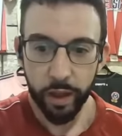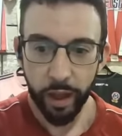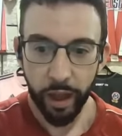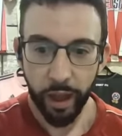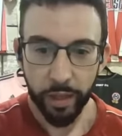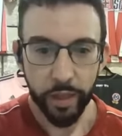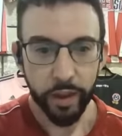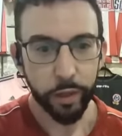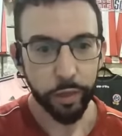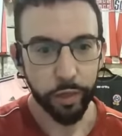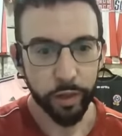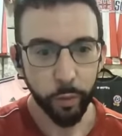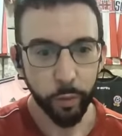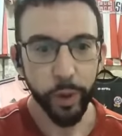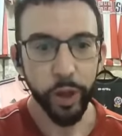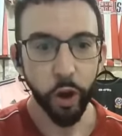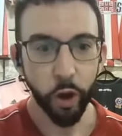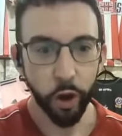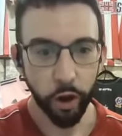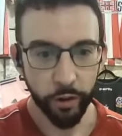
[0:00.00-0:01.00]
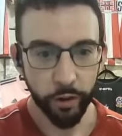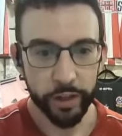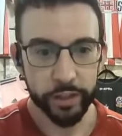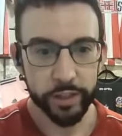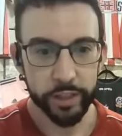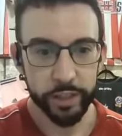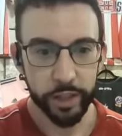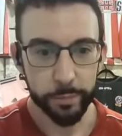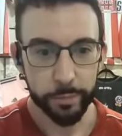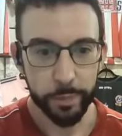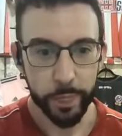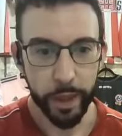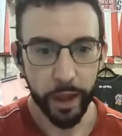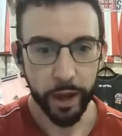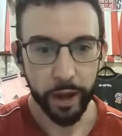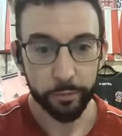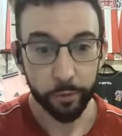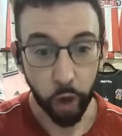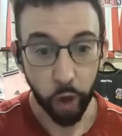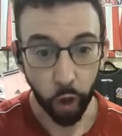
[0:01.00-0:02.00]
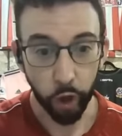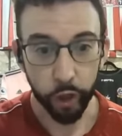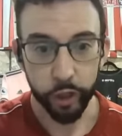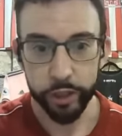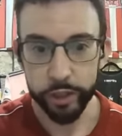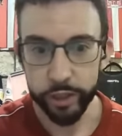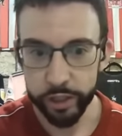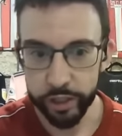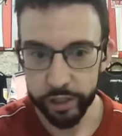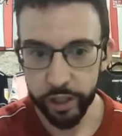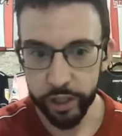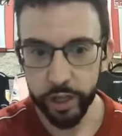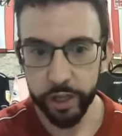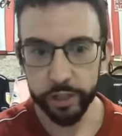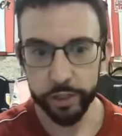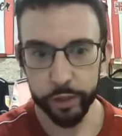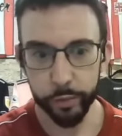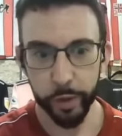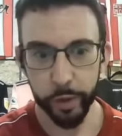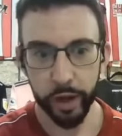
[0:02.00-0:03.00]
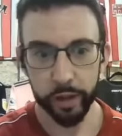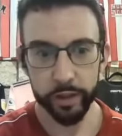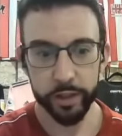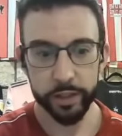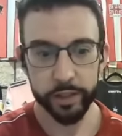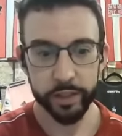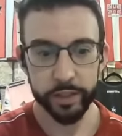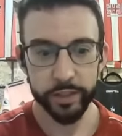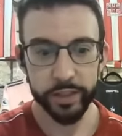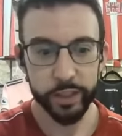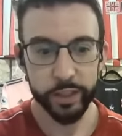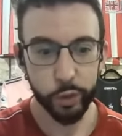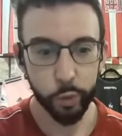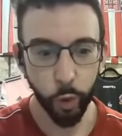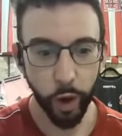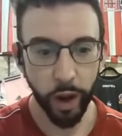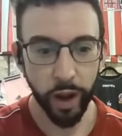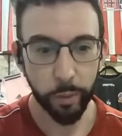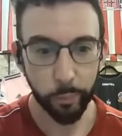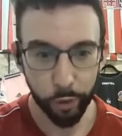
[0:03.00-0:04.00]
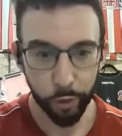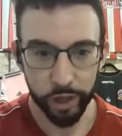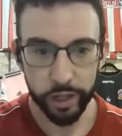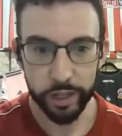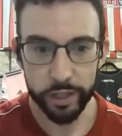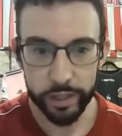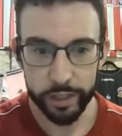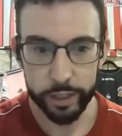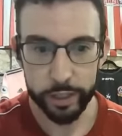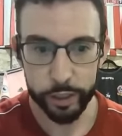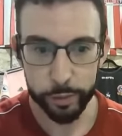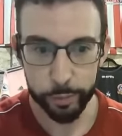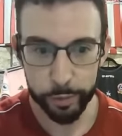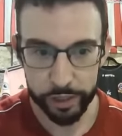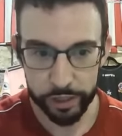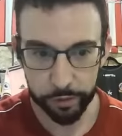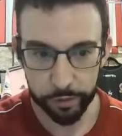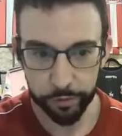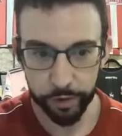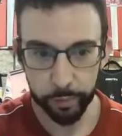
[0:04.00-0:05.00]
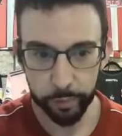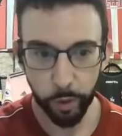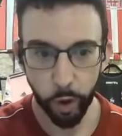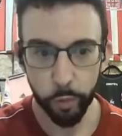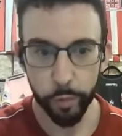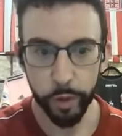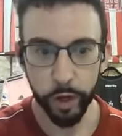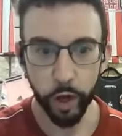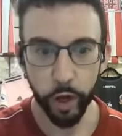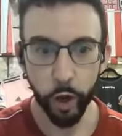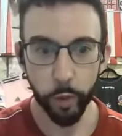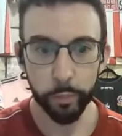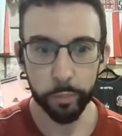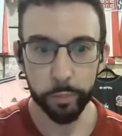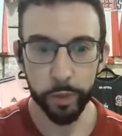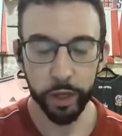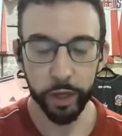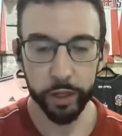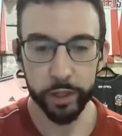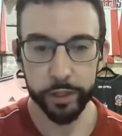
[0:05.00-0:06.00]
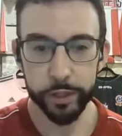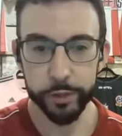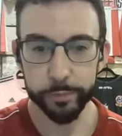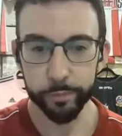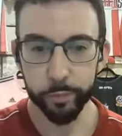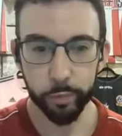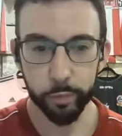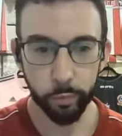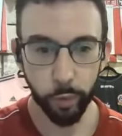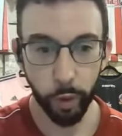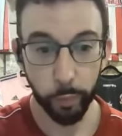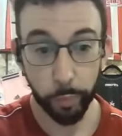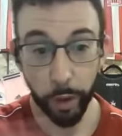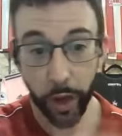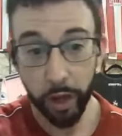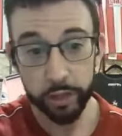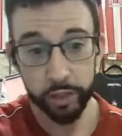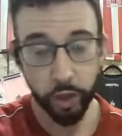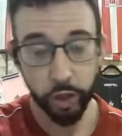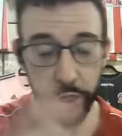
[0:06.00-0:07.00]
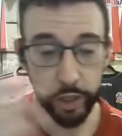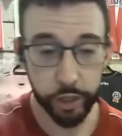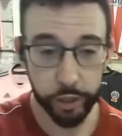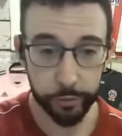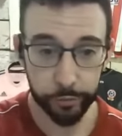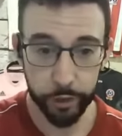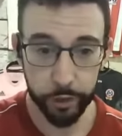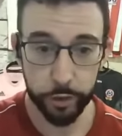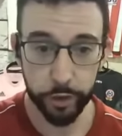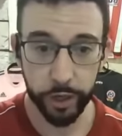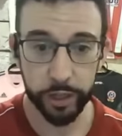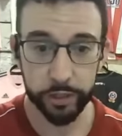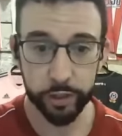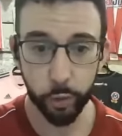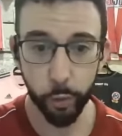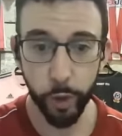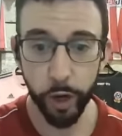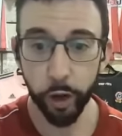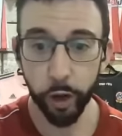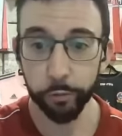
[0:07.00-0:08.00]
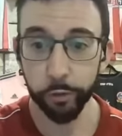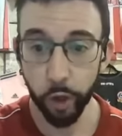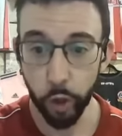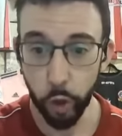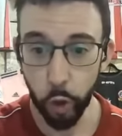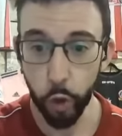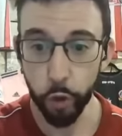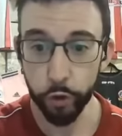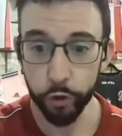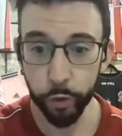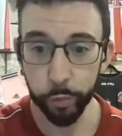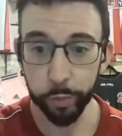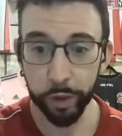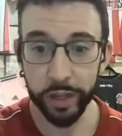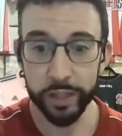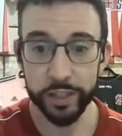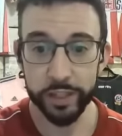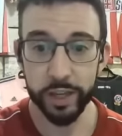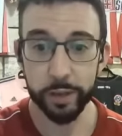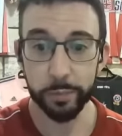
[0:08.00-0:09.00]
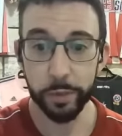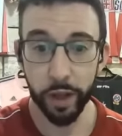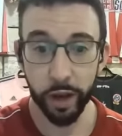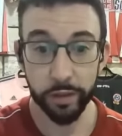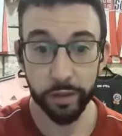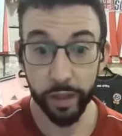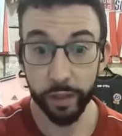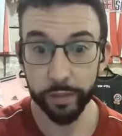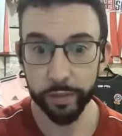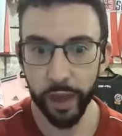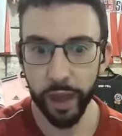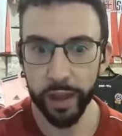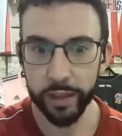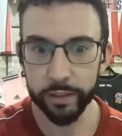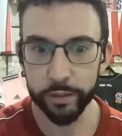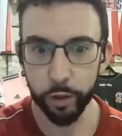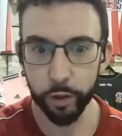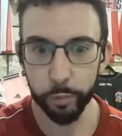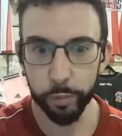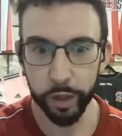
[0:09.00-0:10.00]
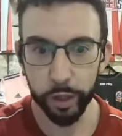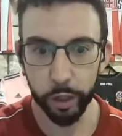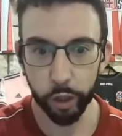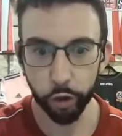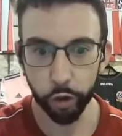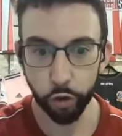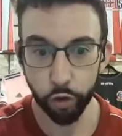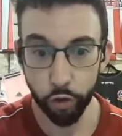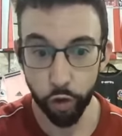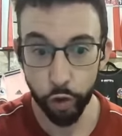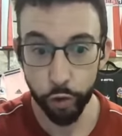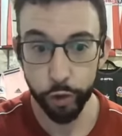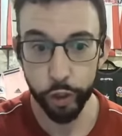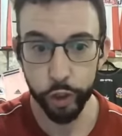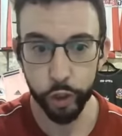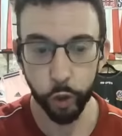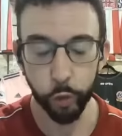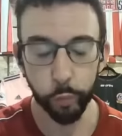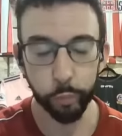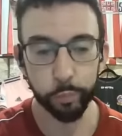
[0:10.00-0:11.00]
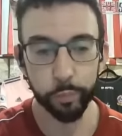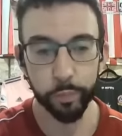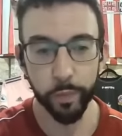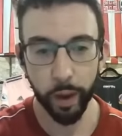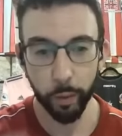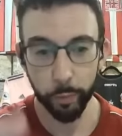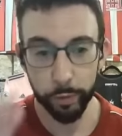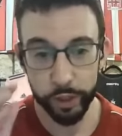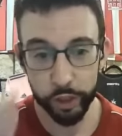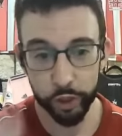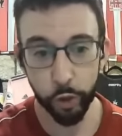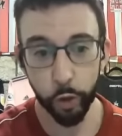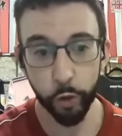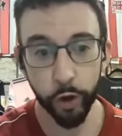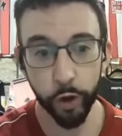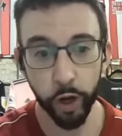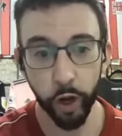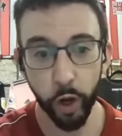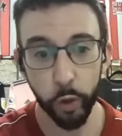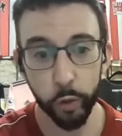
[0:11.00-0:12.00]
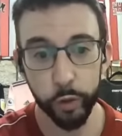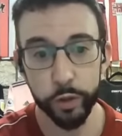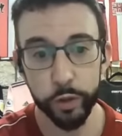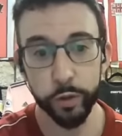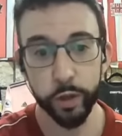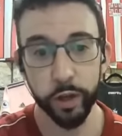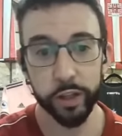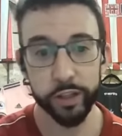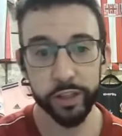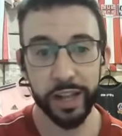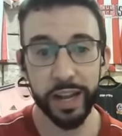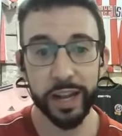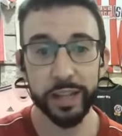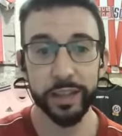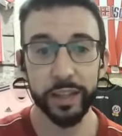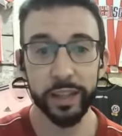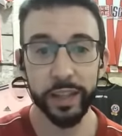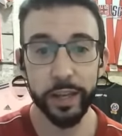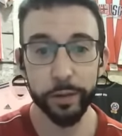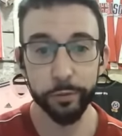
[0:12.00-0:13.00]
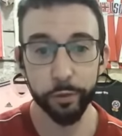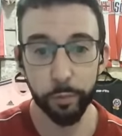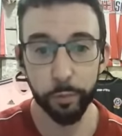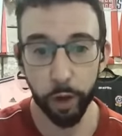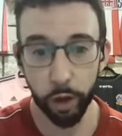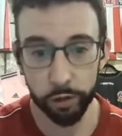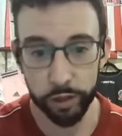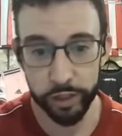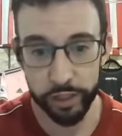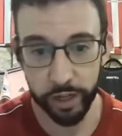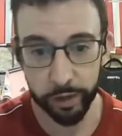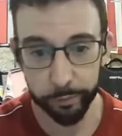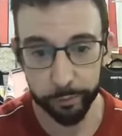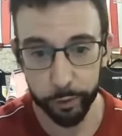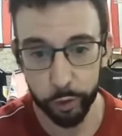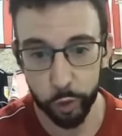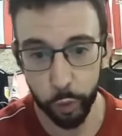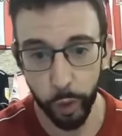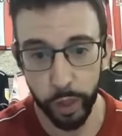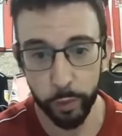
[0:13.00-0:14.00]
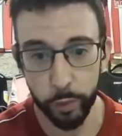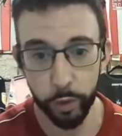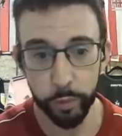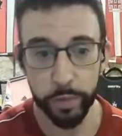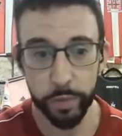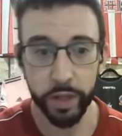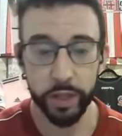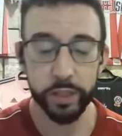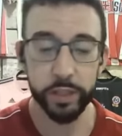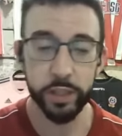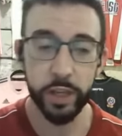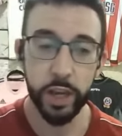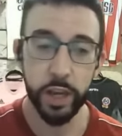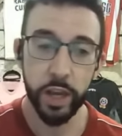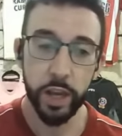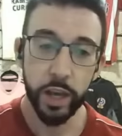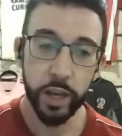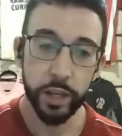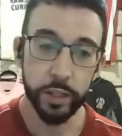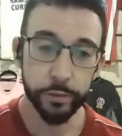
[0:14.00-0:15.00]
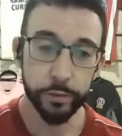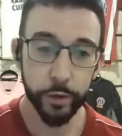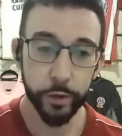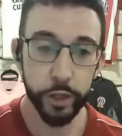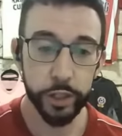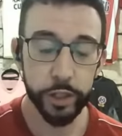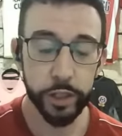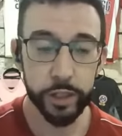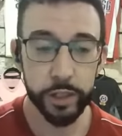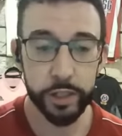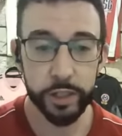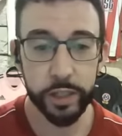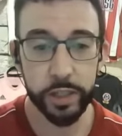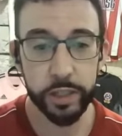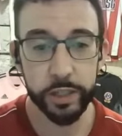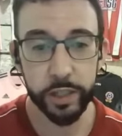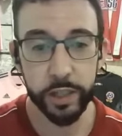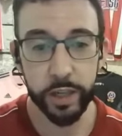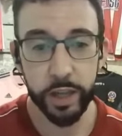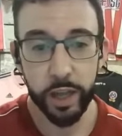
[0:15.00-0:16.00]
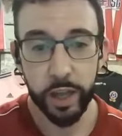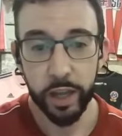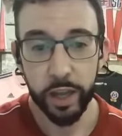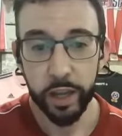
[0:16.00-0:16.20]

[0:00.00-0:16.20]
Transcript: And then I think we got our answer. And I've got concerns about this. And this is why I'm bringing this specific moment up, because, well, Barnes got injured for Newcastle, went off, and Gordon replaced him. And that ended up being crucial. And we saw a goal. Newcastle had the lead from Longstaff on 21 minutes, his first of the season.